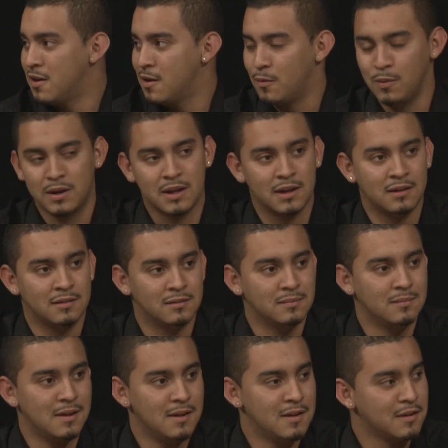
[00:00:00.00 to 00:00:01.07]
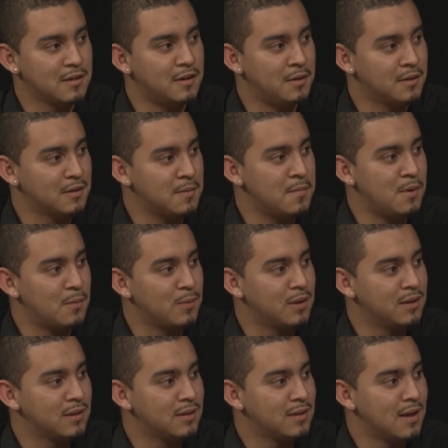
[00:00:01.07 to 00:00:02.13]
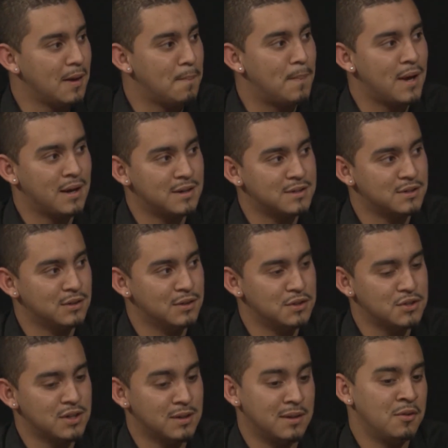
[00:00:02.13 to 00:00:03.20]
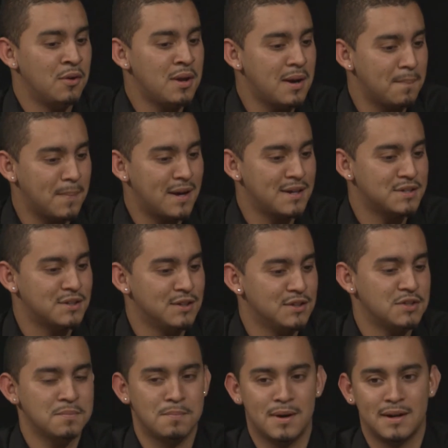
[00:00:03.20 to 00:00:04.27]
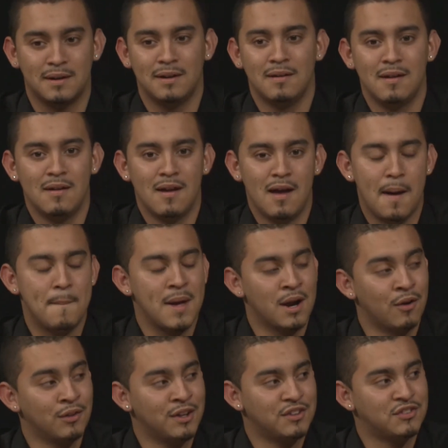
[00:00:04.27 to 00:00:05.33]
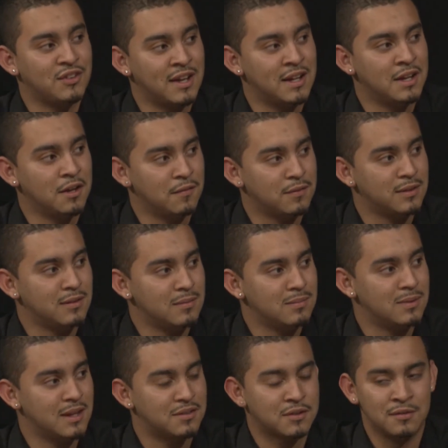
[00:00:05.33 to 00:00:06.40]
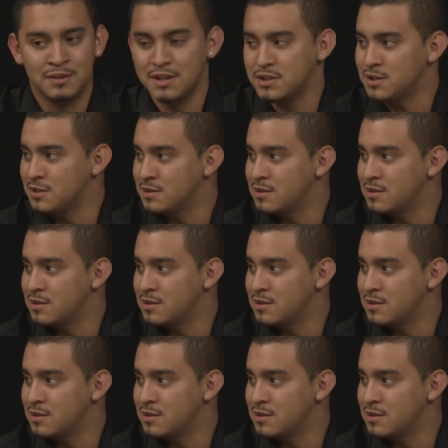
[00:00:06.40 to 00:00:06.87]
we can come up with a better solution. Not a better solution, but a better understanding of these conditions.